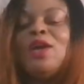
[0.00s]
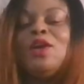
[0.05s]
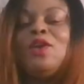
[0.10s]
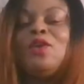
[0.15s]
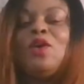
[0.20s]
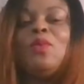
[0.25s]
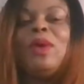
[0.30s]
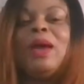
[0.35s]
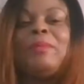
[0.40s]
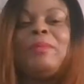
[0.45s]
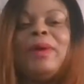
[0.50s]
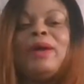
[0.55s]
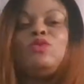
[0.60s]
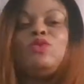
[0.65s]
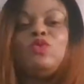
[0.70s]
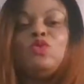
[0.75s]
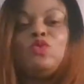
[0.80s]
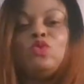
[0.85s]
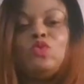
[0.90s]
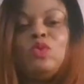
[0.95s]
No, we're about
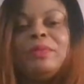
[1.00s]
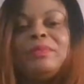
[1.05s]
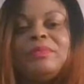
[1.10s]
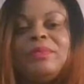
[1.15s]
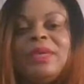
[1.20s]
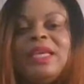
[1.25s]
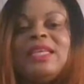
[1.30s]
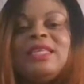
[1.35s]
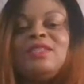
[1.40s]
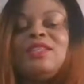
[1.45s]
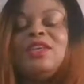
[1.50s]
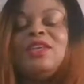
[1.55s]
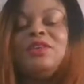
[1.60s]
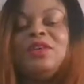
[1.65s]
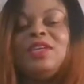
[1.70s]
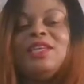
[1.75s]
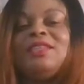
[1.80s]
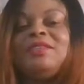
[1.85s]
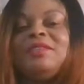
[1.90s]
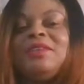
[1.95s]
to swim. It's
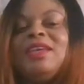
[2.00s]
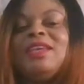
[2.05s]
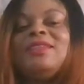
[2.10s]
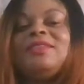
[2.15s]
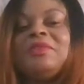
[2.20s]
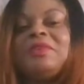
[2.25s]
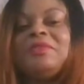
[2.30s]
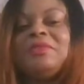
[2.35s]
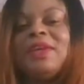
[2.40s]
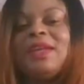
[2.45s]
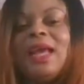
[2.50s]
River